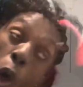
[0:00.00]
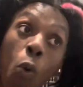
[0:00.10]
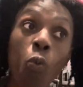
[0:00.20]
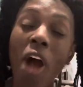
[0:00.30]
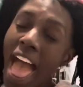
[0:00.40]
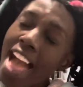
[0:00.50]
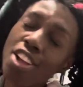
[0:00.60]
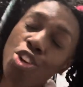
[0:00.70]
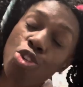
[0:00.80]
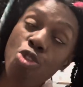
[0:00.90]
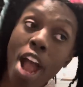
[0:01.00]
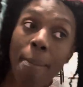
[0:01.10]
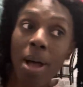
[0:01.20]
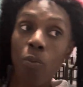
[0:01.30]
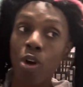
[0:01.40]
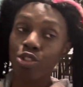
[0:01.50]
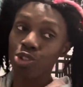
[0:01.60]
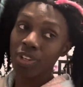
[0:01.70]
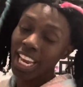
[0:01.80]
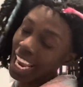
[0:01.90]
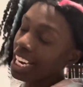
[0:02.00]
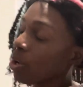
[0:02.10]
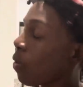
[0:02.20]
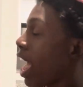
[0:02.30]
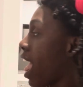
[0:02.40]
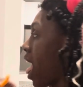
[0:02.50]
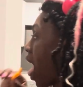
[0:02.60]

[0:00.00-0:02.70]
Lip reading: Where Grandma wants you anyway?